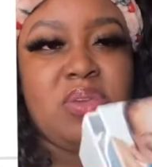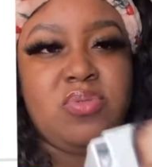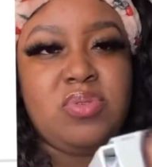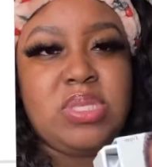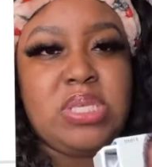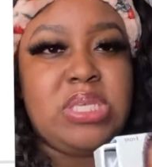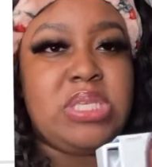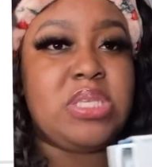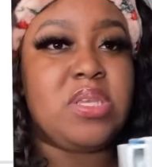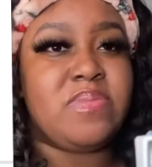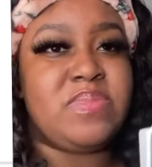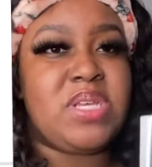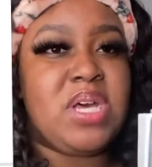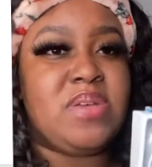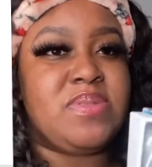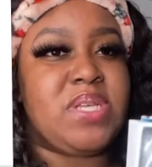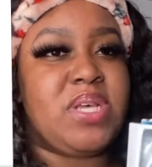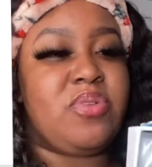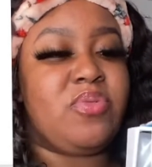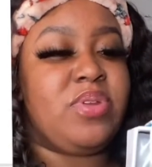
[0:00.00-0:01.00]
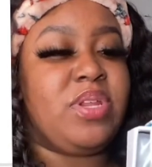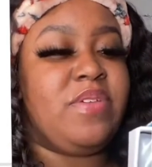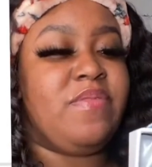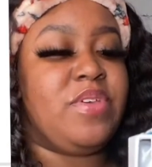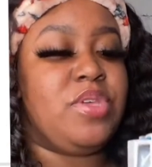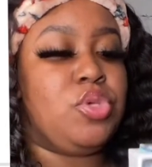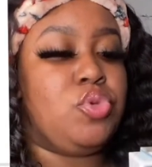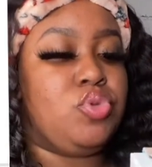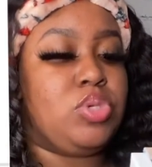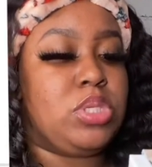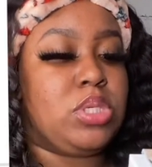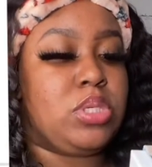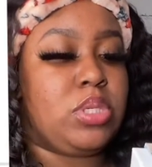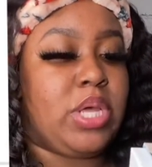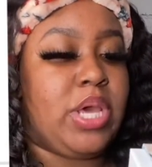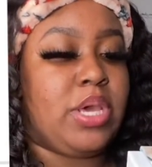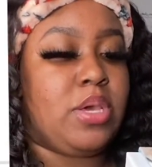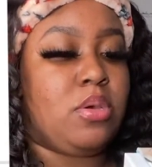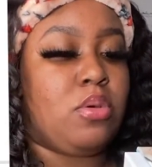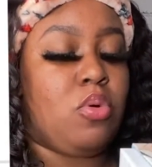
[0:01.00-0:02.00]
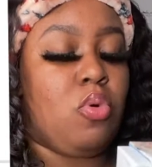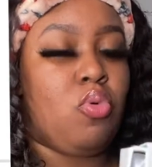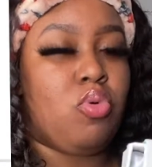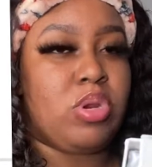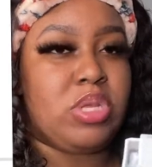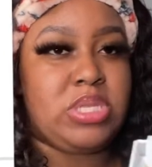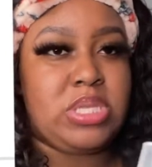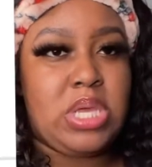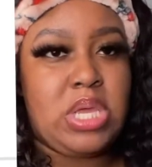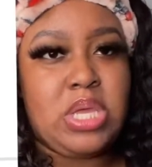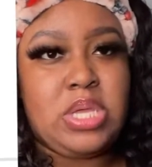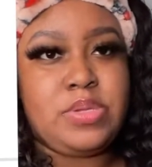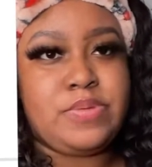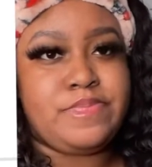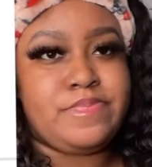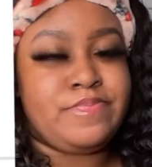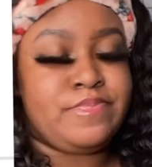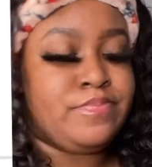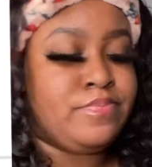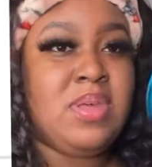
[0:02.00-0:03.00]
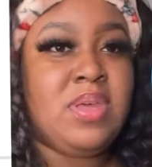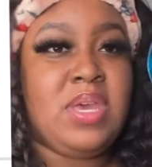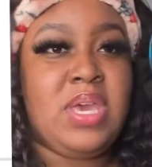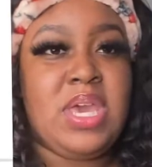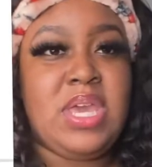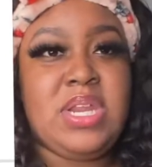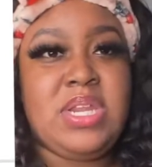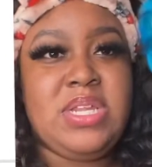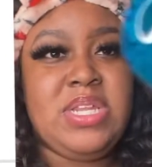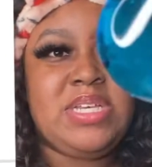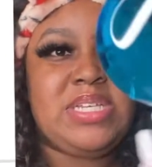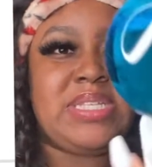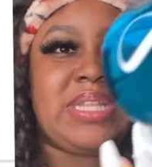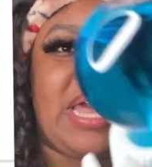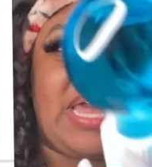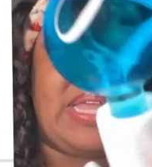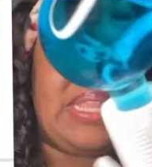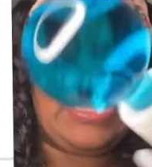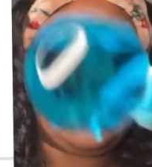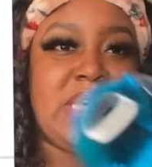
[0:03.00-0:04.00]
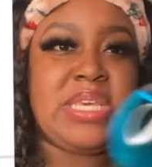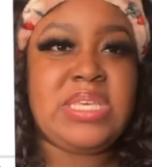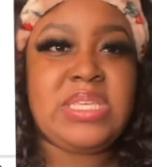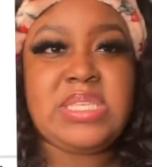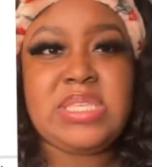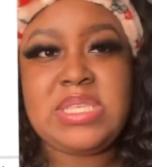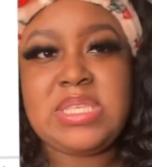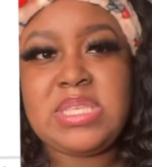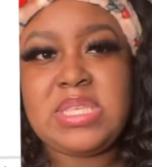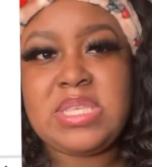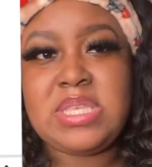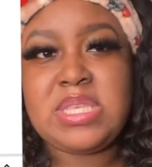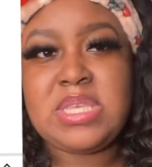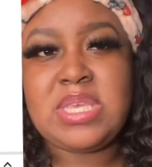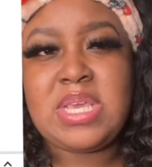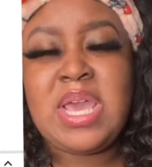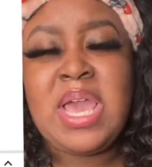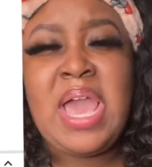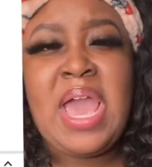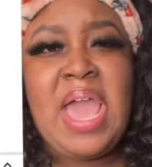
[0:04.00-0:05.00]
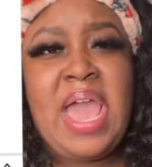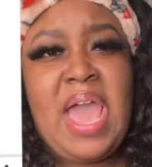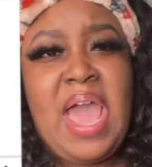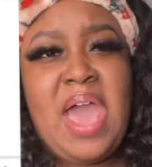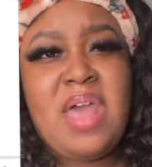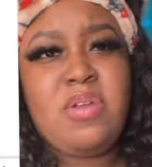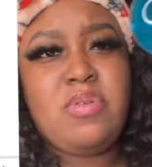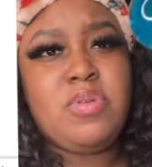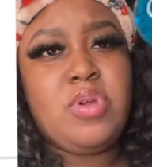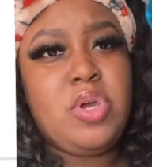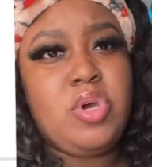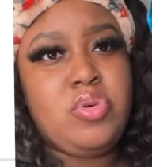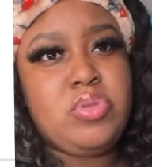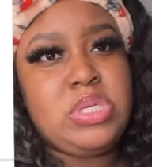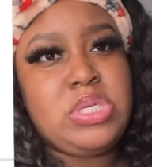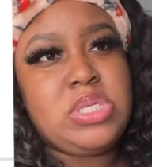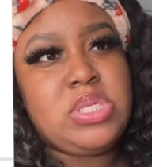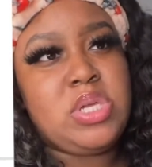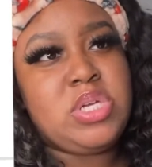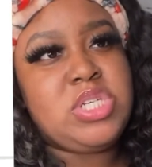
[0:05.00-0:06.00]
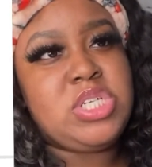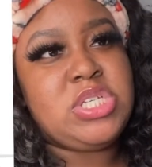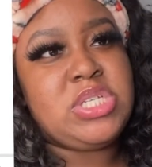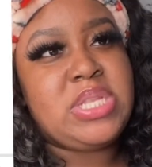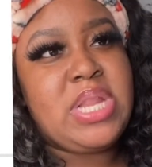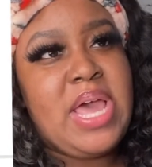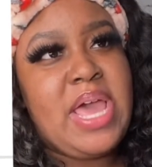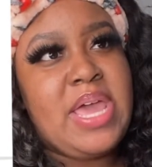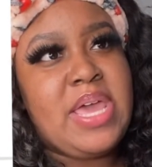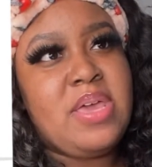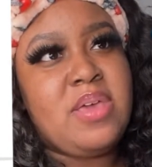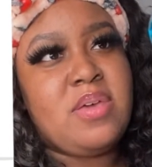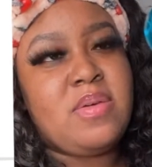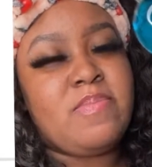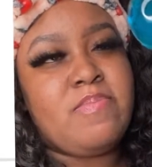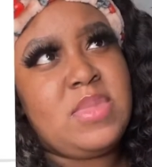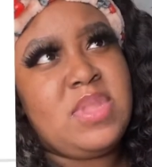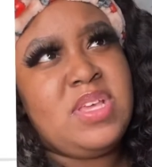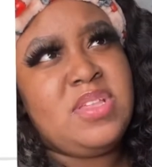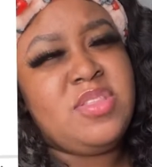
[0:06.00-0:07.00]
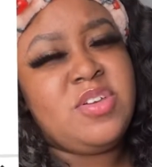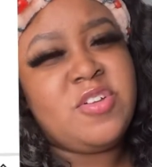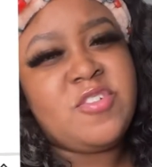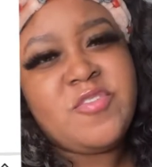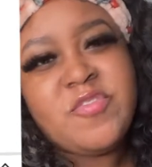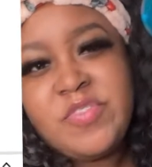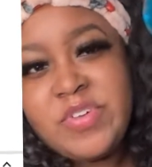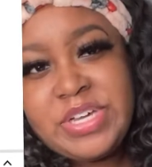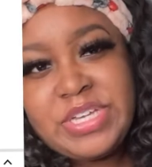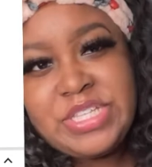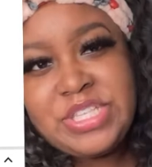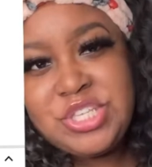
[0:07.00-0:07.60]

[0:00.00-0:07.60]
these sometimes. I don't even use it like all the time. And it looks like this. I don't know, these are just like, they're fun to